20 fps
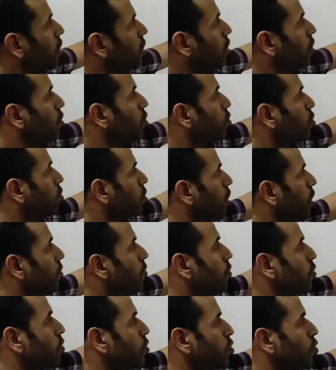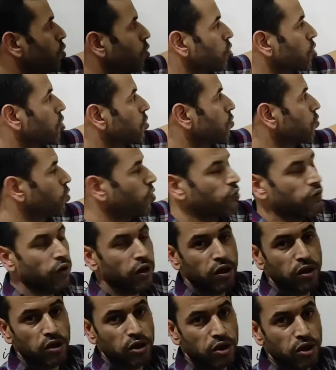You don't have no solutions
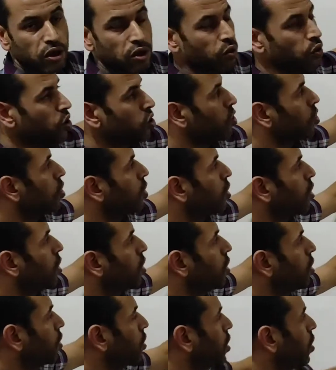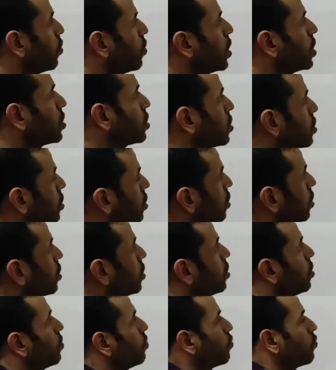verifying this equation. Now let's
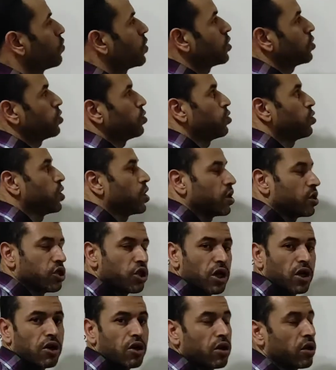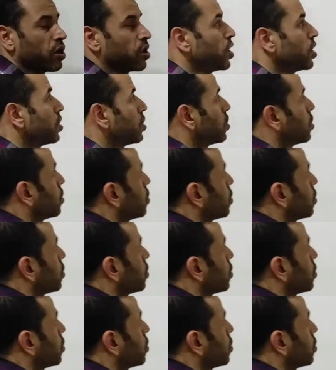move on to the general case.